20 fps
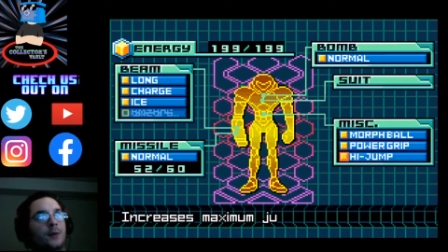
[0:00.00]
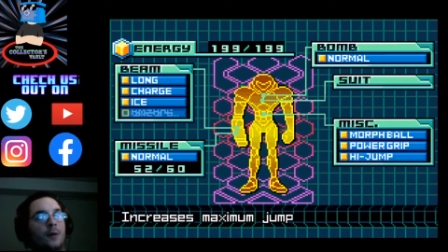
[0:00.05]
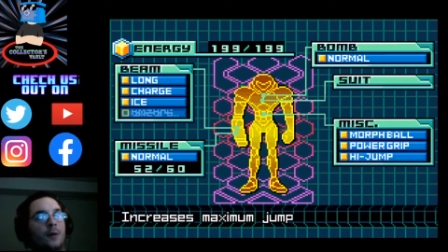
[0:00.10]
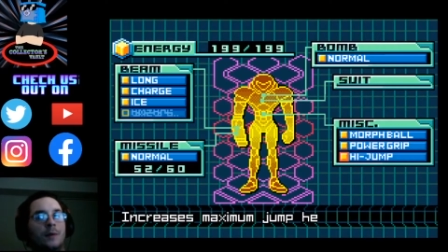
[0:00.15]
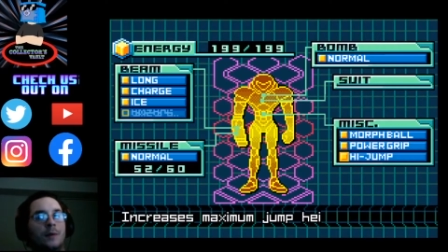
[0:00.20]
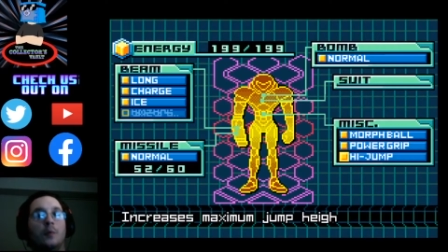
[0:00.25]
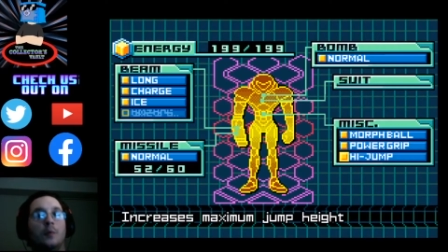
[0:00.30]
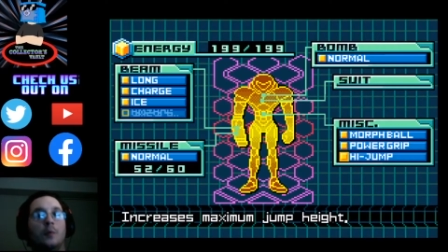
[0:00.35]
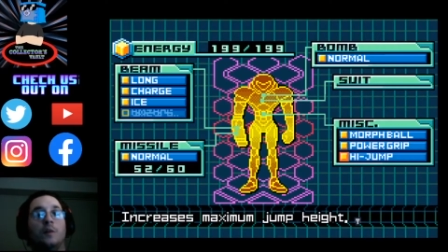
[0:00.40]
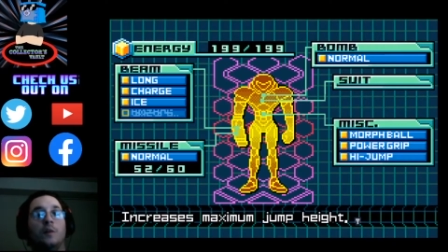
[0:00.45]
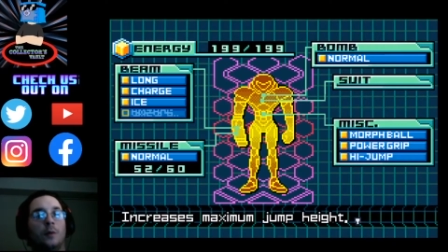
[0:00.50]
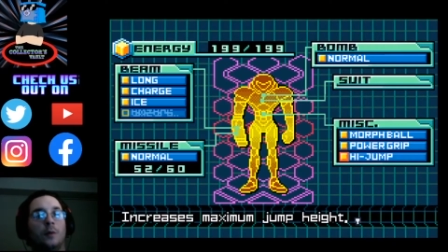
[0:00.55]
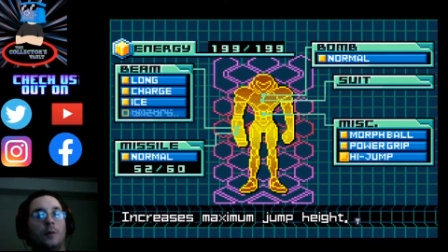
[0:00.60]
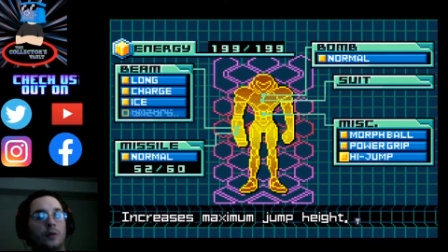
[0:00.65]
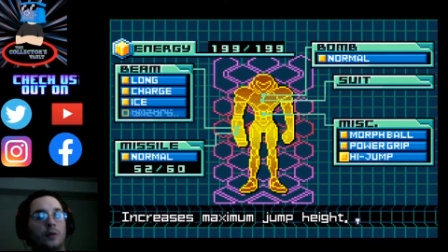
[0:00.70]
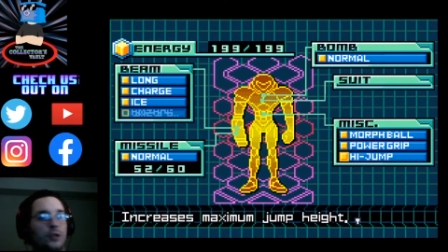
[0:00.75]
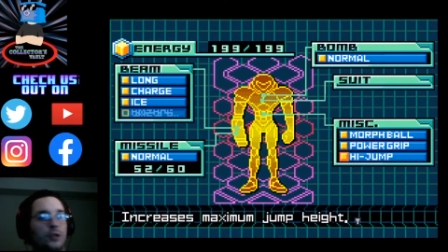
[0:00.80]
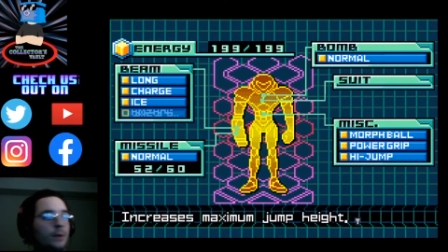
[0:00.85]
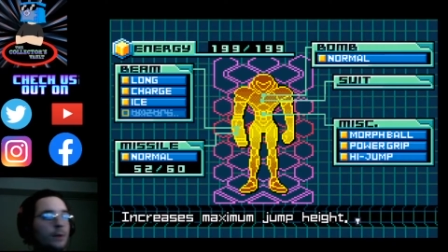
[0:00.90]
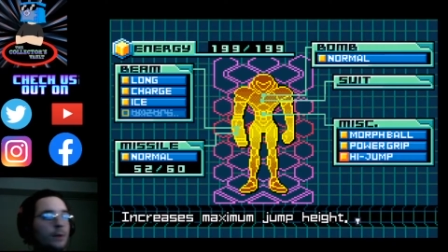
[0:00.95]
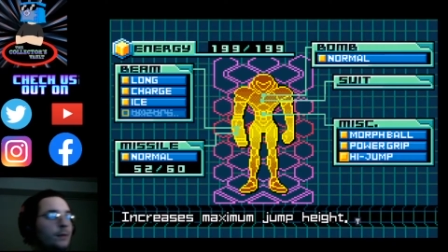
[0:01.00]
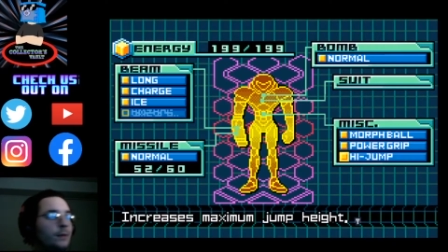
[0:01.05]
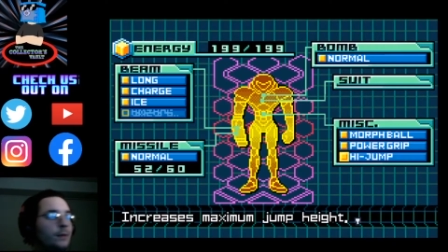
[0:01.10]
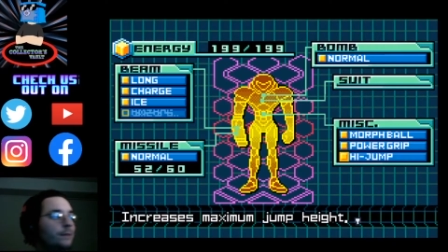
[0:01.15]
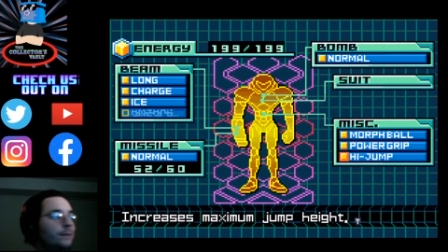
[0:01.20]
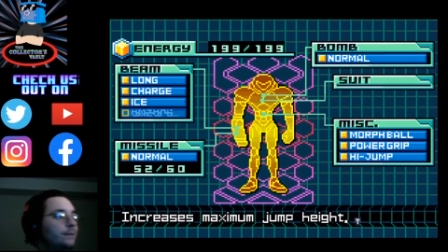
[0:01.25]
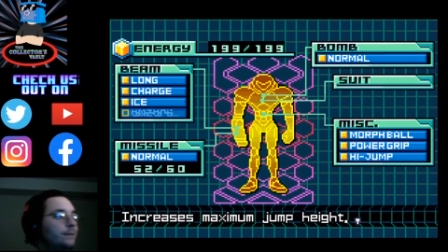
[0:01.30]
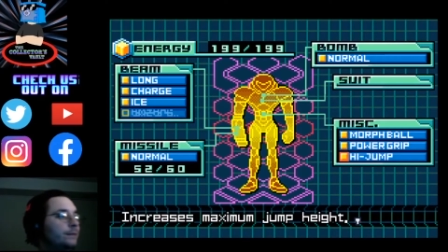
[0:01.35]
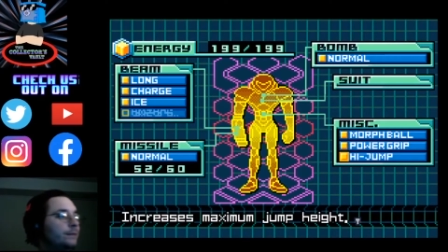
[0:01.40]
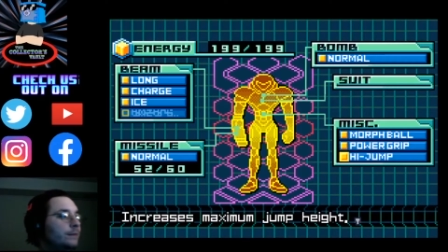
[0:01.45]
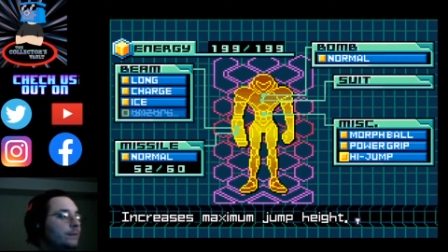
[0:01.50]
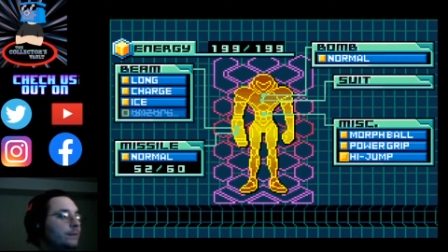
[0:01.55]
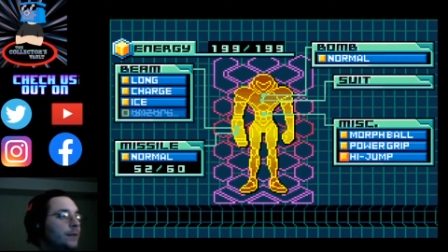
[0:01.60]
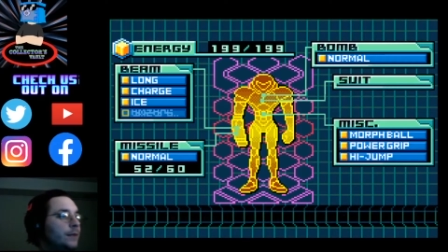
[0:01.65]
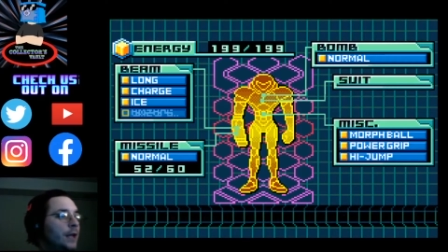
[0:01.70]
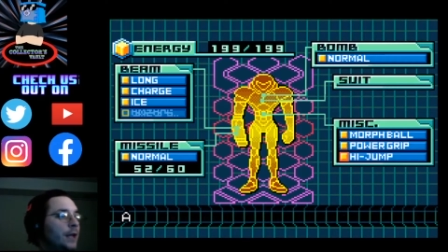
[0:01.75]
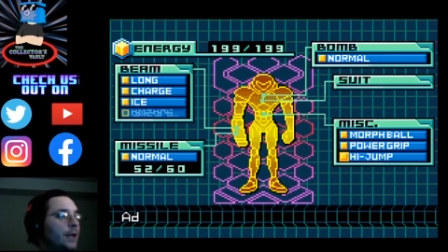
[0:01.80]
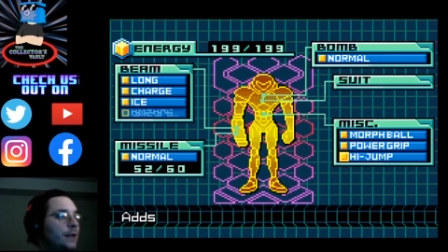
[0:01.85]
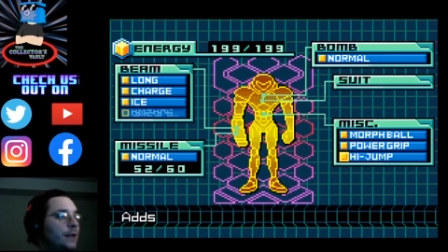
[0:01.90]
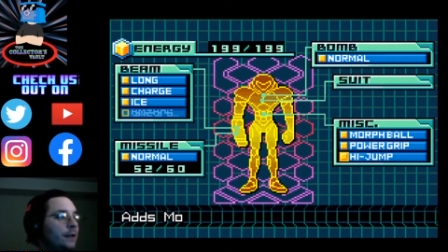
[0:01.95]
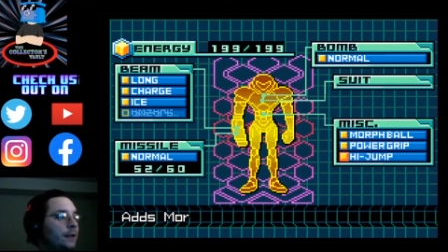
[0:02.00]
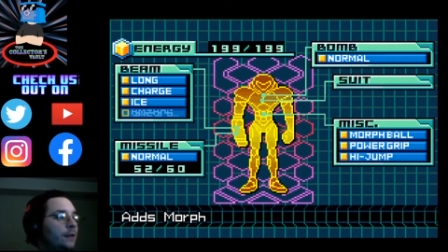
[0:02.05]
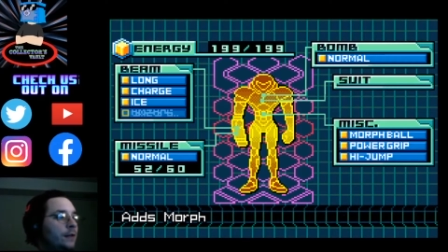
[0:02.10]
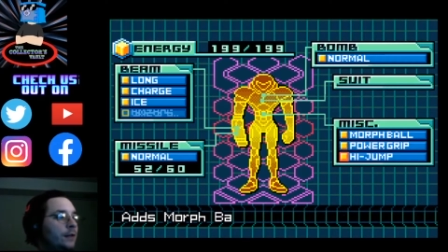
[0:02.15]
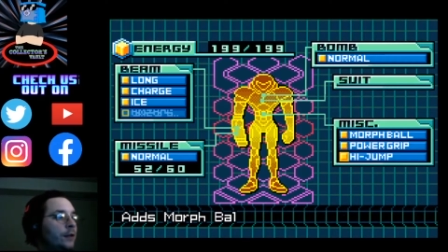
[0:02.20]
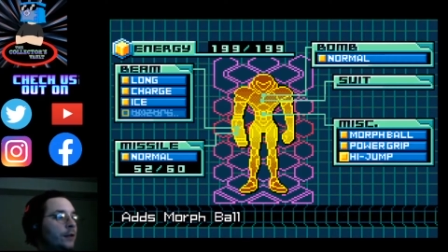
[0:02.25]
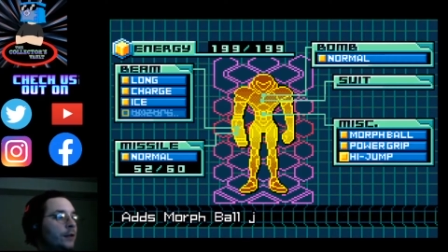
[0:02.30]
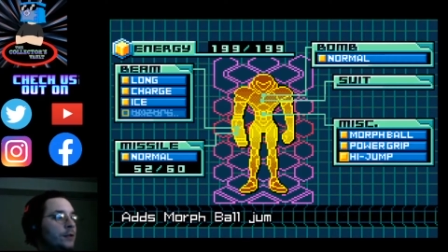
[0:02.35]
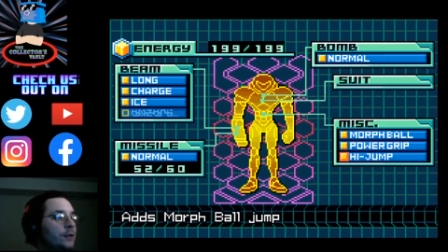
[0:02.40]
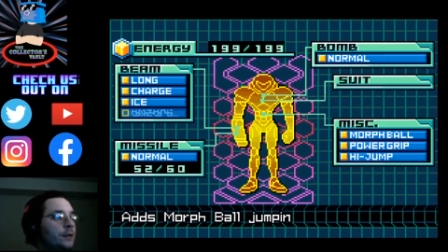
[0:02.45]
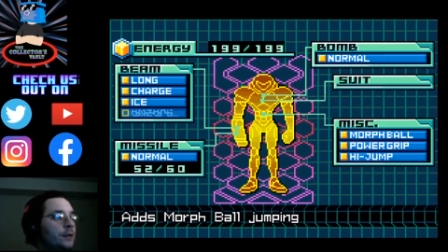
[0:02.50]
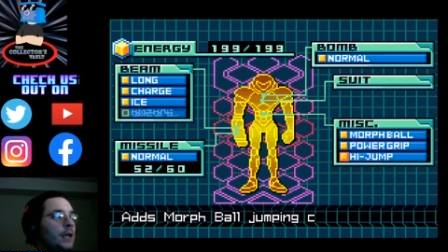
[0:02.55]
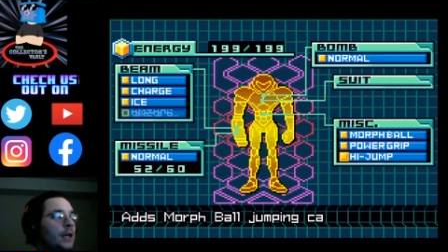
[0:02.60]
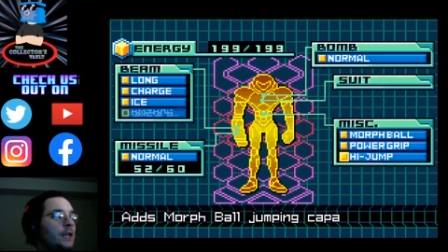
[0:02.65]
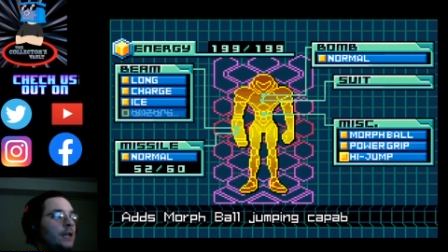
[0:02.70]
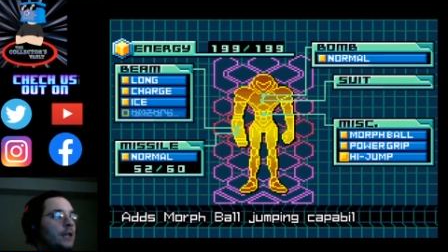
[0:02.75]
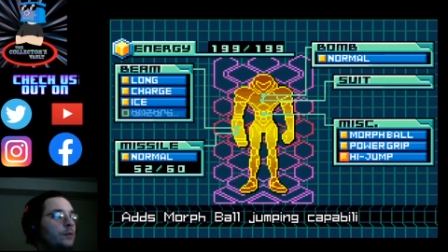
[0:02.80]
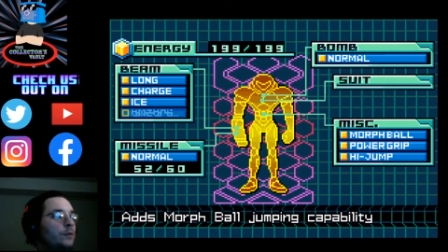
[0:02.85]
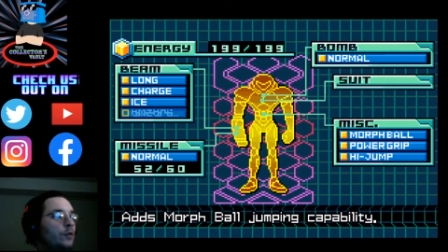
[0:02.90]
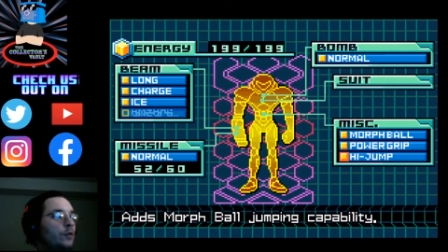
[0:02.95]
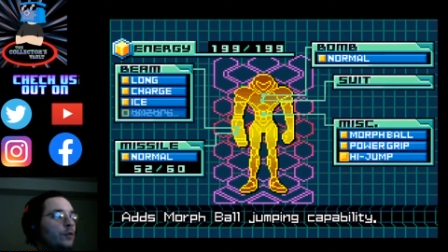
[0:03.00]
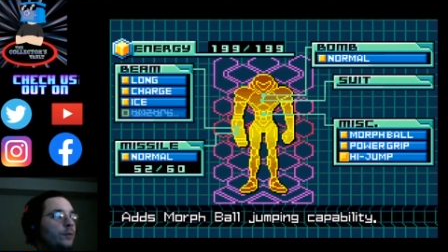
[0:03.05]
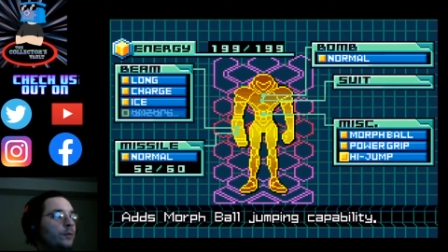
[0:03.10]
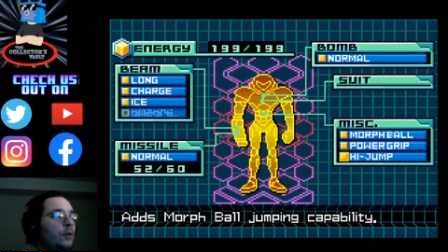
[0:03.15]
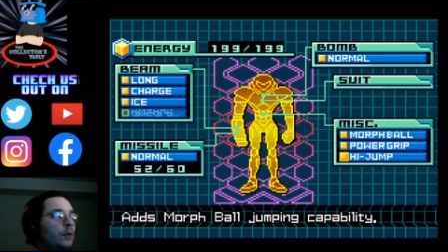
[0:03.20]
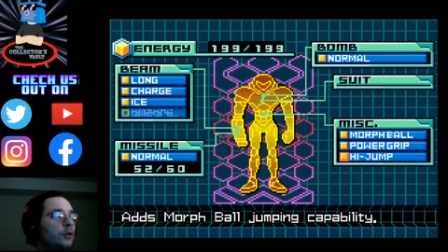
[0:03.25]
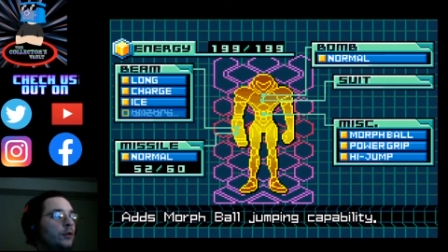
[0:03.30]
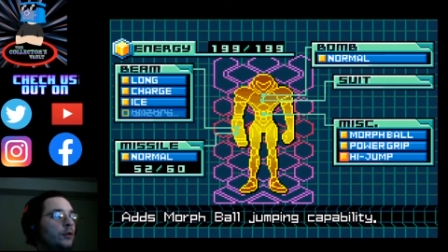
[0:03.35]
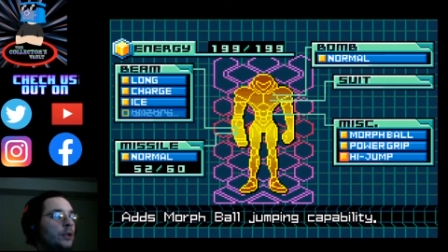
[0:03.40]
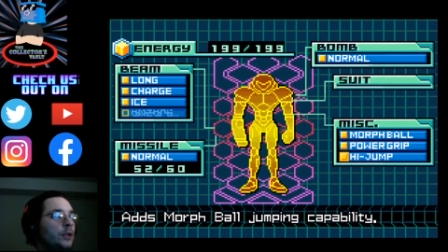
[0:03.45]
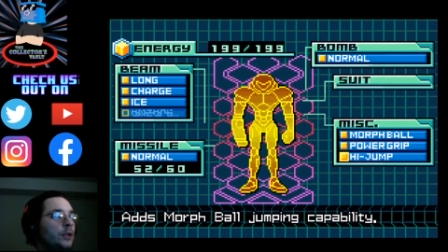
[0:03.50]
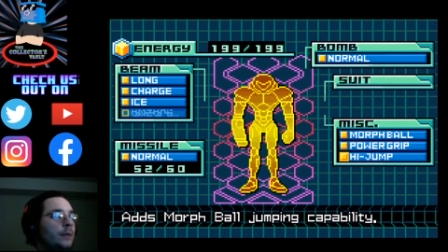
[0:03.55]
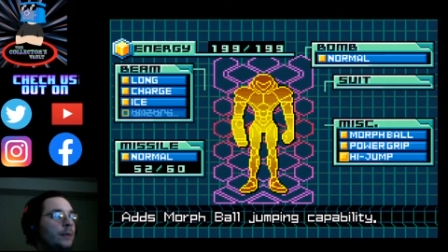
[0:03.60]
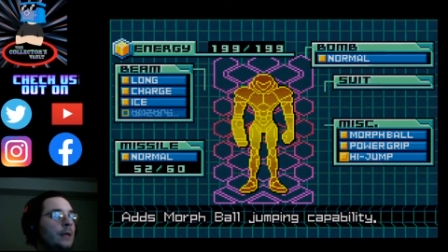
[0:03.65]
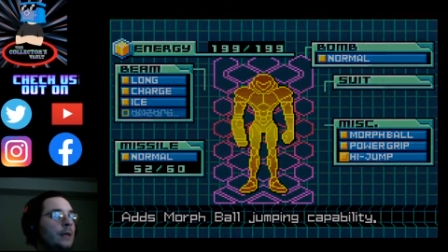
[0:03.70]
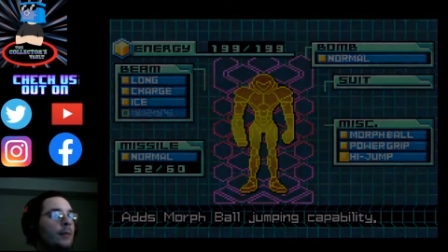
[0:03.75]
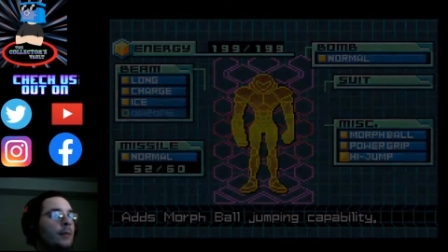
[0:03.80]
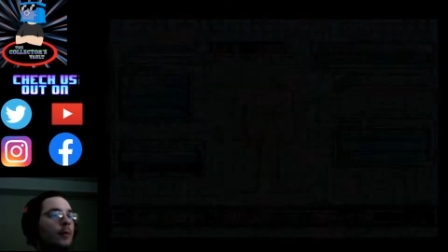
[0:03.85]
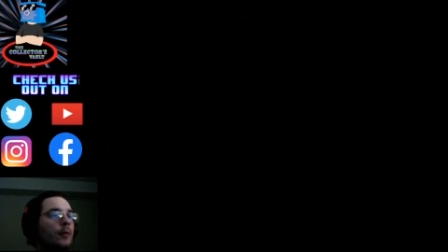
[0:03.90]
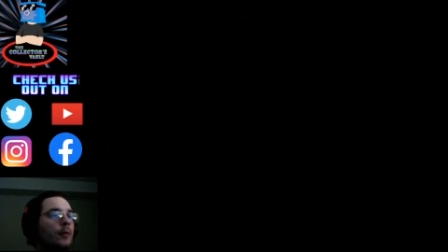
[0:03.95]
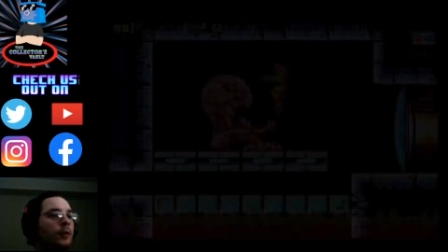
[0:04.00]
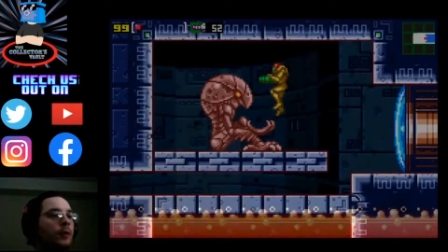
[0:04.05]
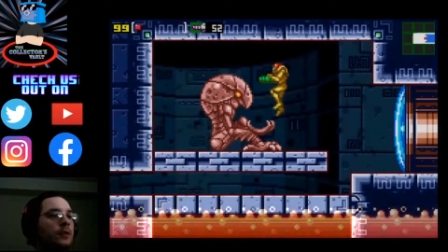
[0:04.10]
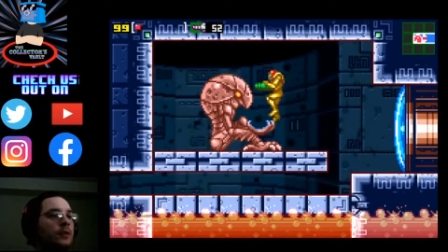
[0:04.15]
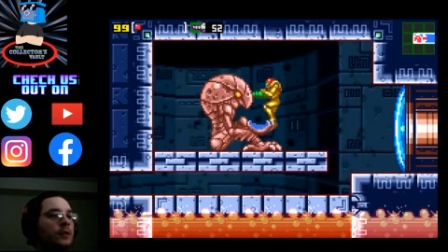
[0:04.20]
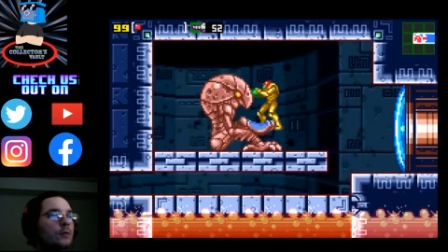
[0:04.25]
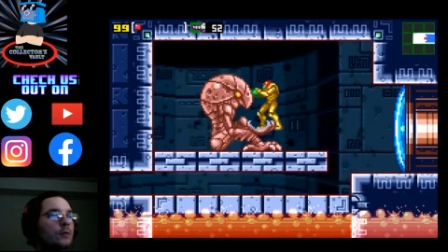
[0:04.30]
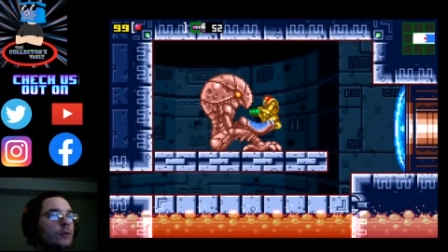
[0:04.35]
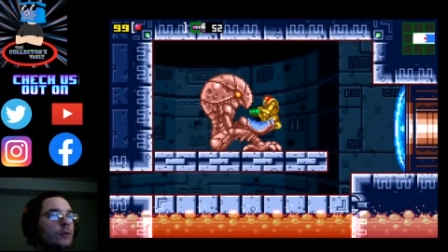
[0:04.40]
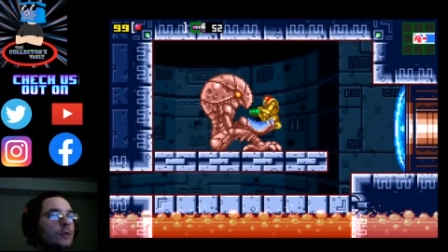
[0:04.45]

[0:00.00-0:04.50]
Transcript: morph ball jump. I think it even tells you, add morph ball jumping capabilities.